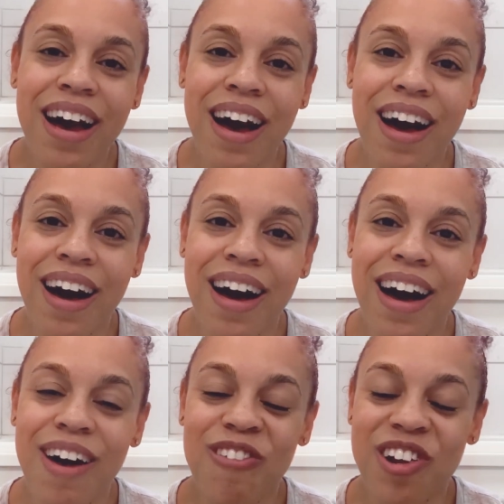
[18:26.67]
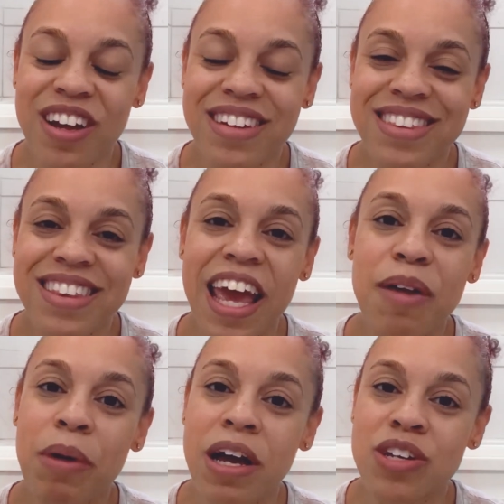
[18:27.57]
I want to
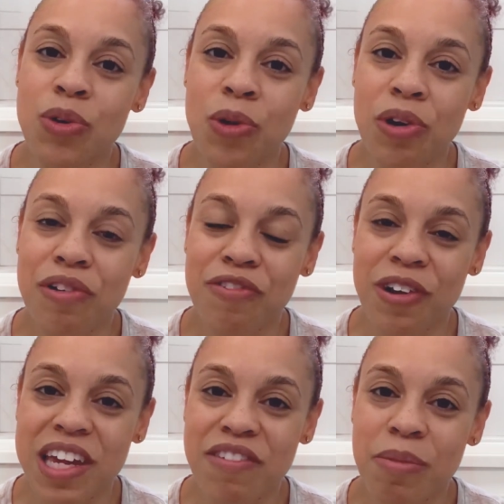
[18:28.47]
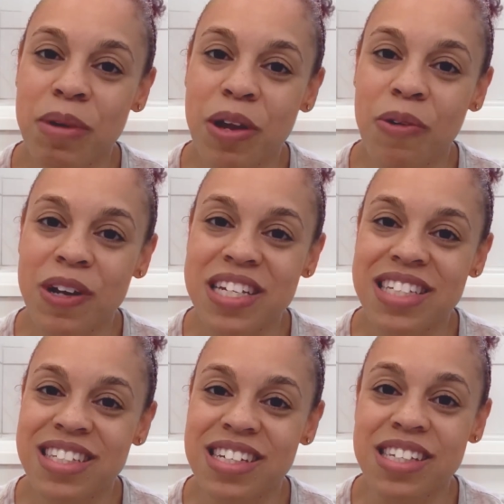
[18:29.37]
thank my daughter for giving me a
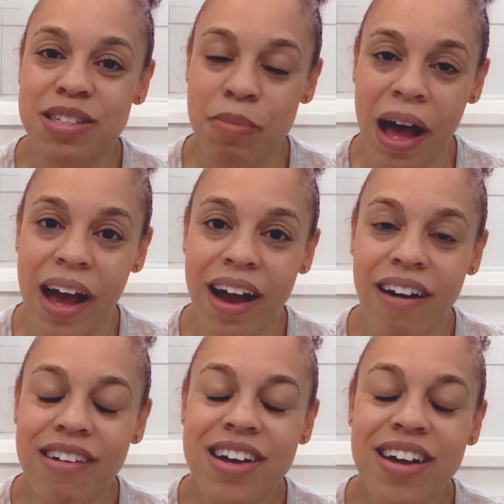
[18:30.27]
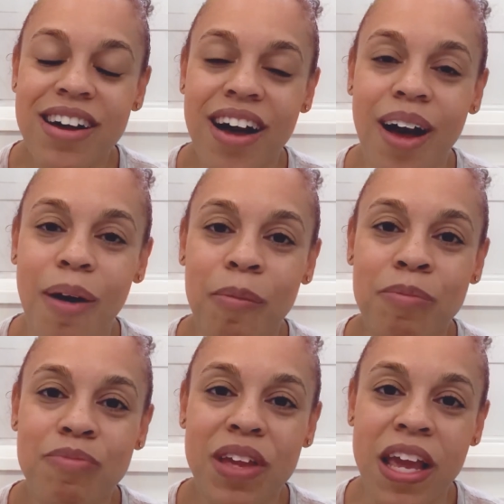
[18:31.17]
reason to smile,
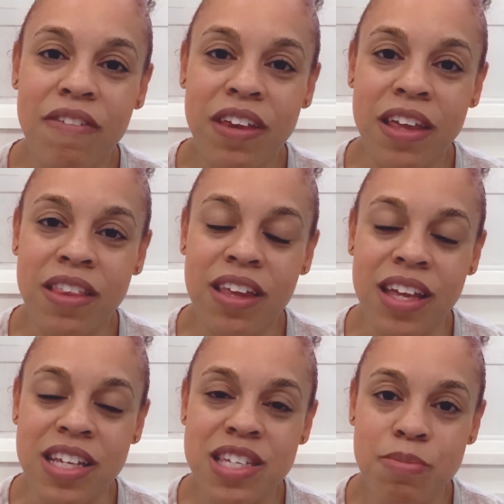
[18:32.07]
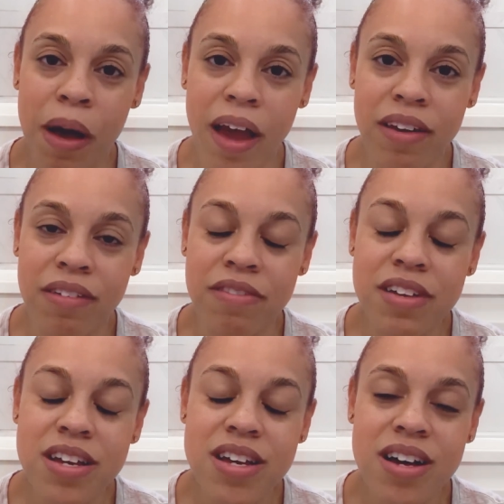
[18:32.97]
even in spite
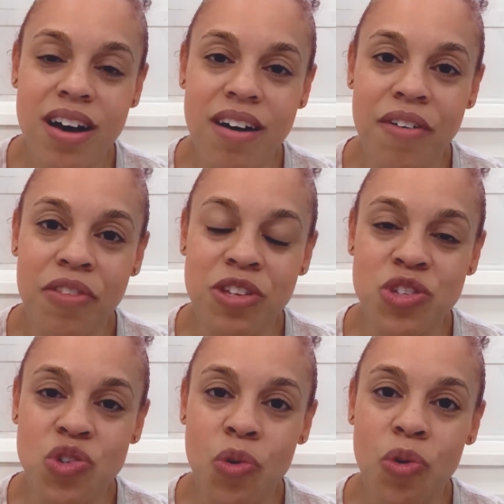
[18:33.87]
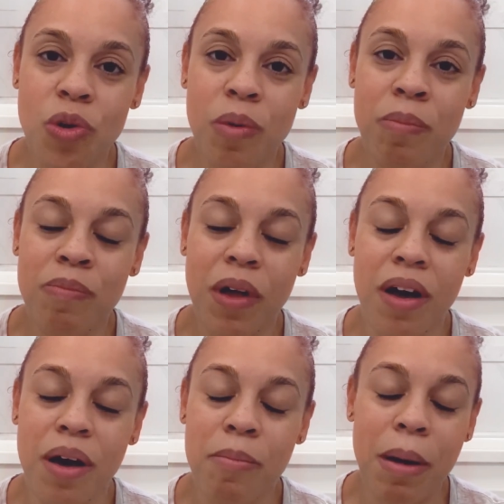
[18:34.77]
of the storm.
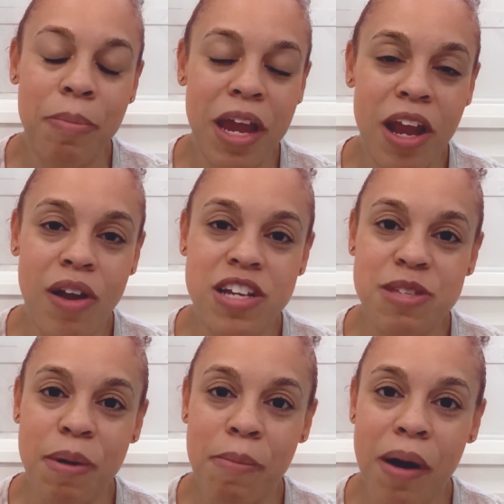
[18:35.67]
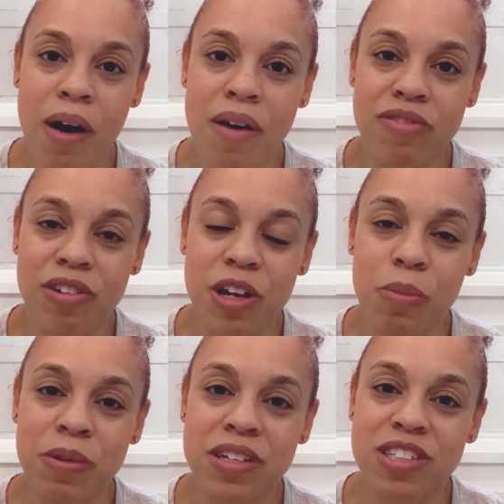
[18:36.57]
My parents, my mom for
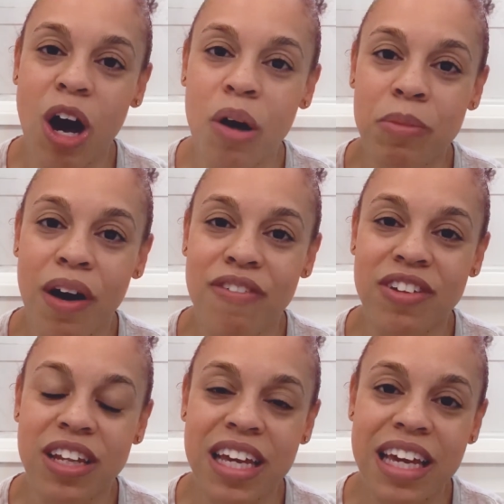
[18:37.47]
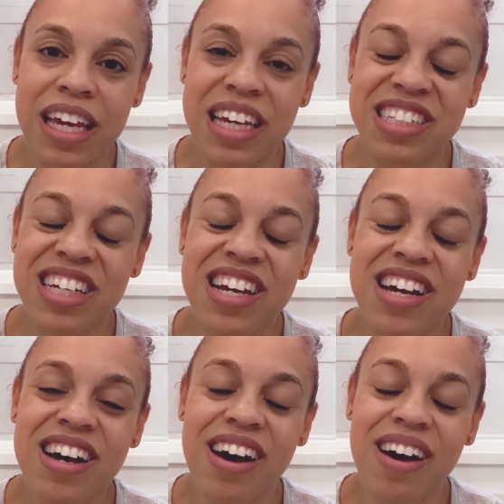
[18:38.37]
helping to talk me off a ledge.
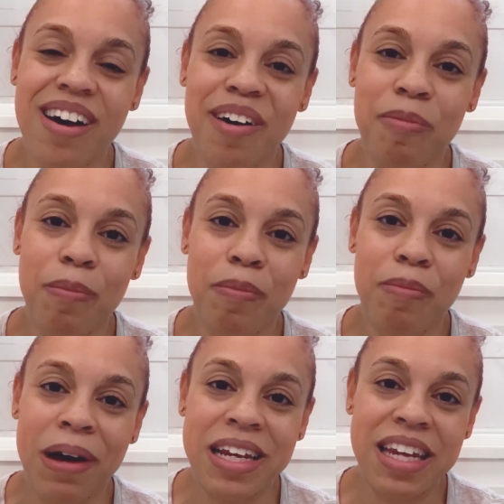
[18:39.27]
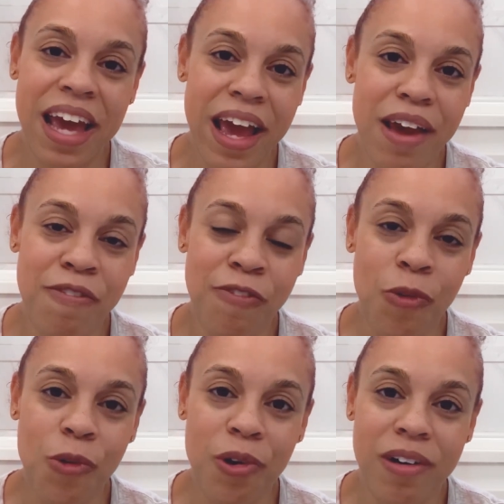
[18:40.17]
My dad
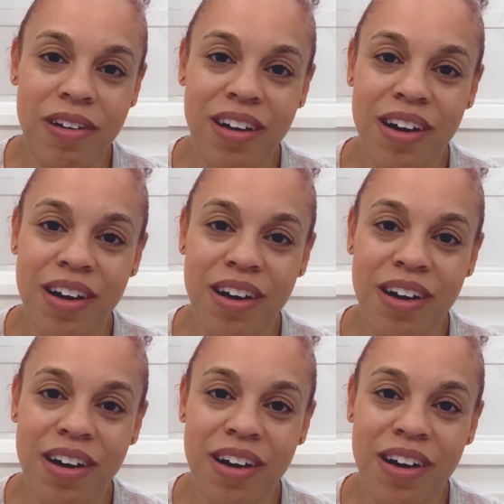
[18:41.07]
for